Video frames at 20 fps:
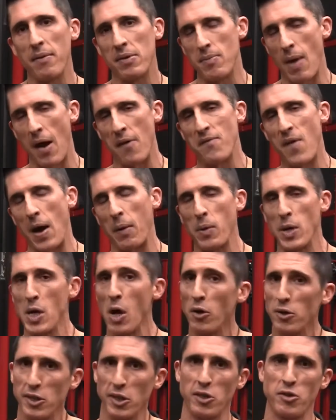As a matter of fact, we
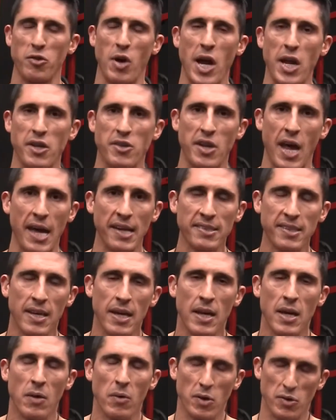don't just train chest,
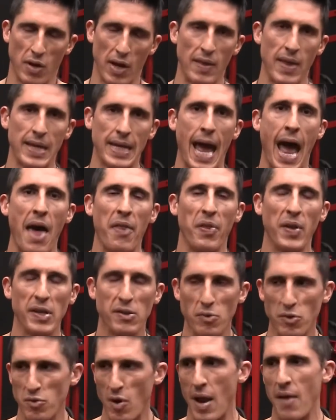we train like athletes.
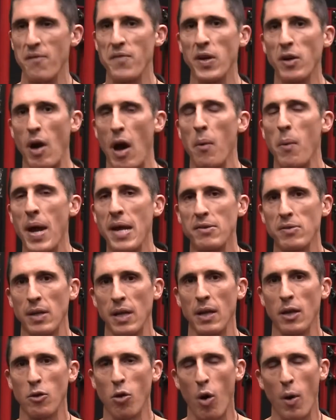We try to figure out ways we
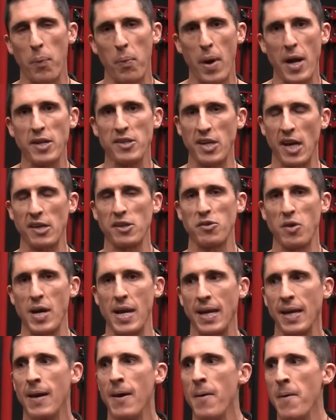can incorporate chest
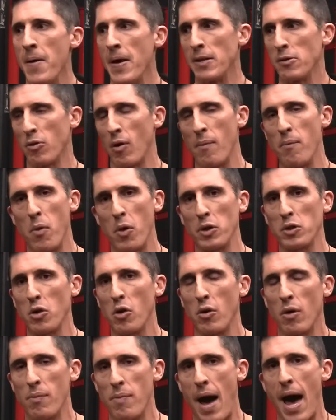training into a more
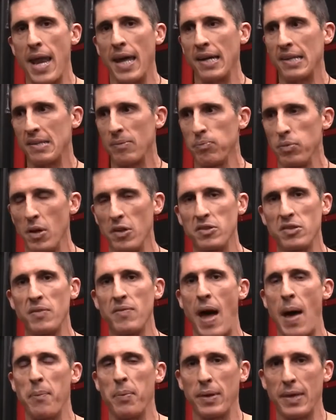total body explosive
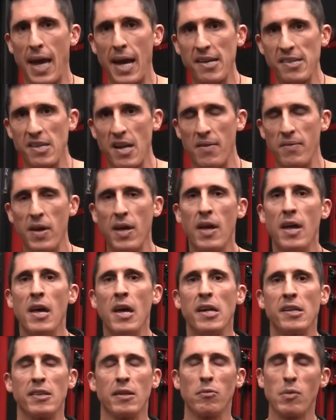application of it
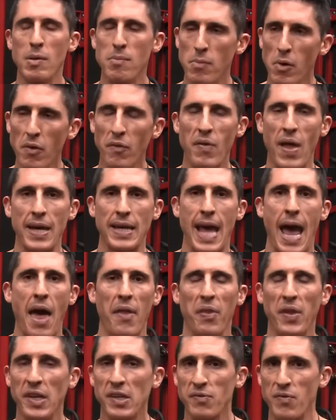so that we move like
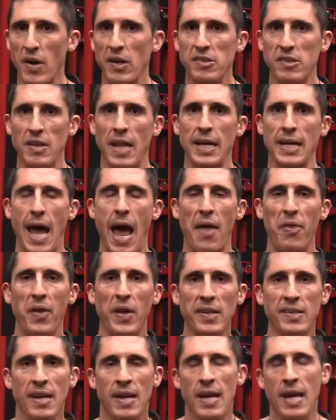athletes, function like
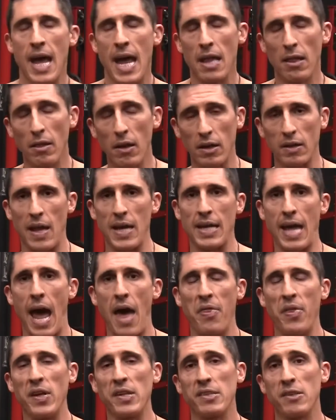athletes, and look like
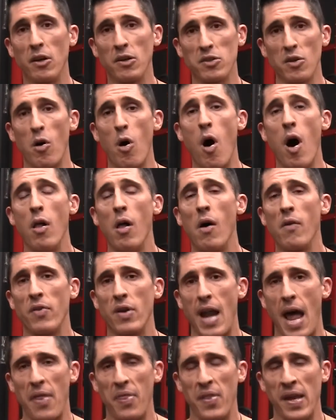athletes. Those are all
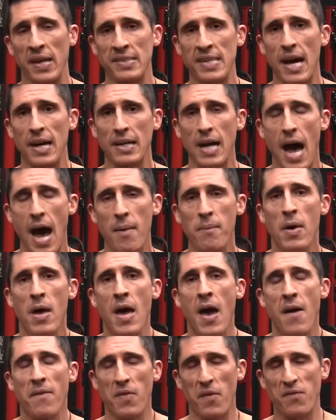over at athletenext.com.
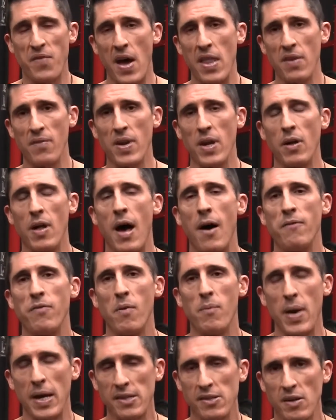If you found the video helpful,
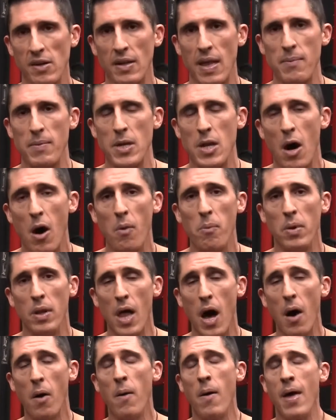make sure you let me know
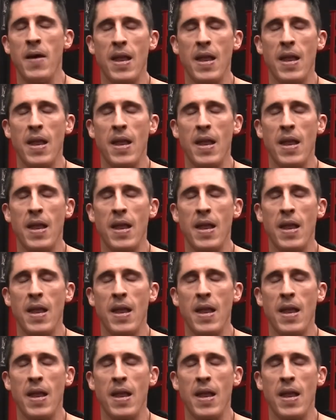below.